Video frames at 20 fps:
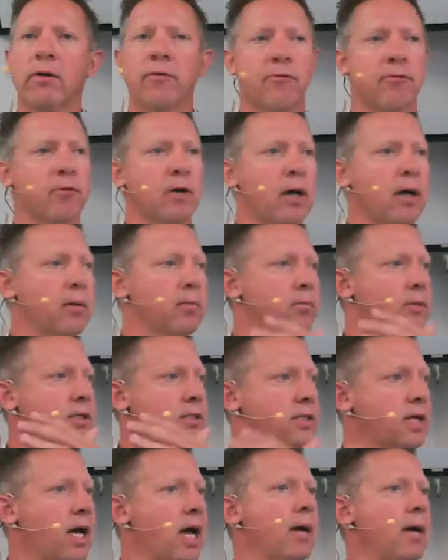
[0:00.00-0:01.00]
from the
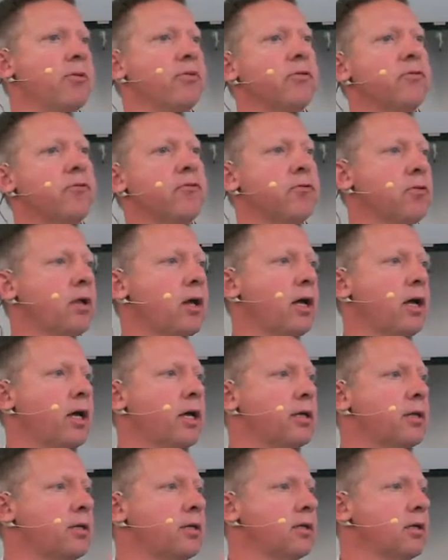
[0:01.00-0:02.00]
time of the
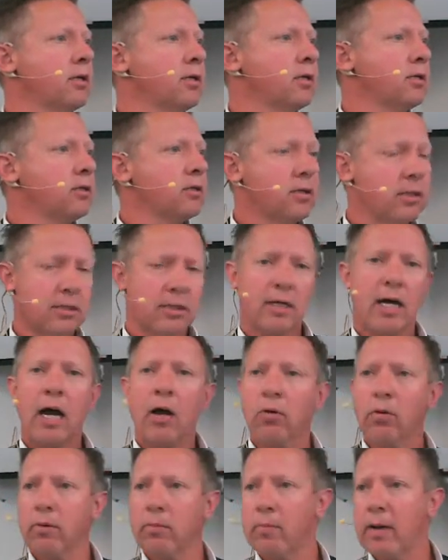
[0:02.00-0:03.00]
flood to the
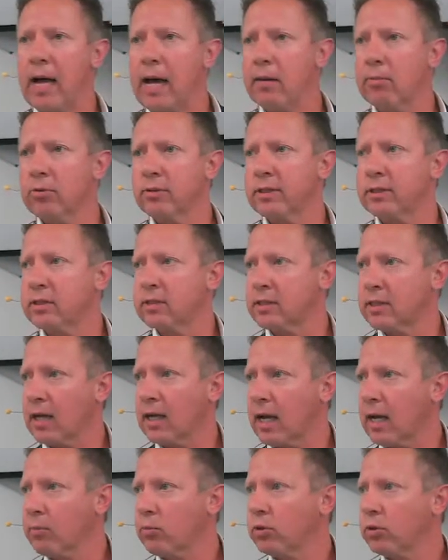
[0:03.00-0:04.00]
Tower of Babel is a
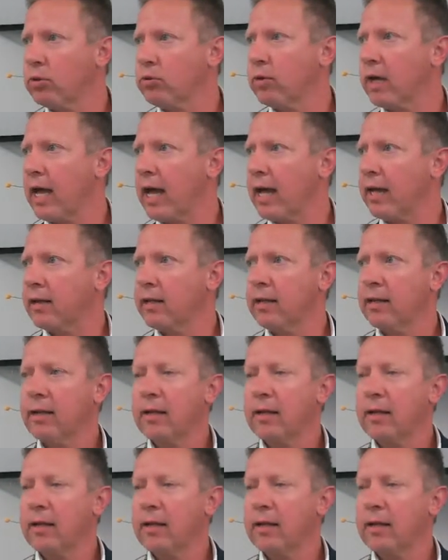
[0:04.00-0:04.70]
time when you had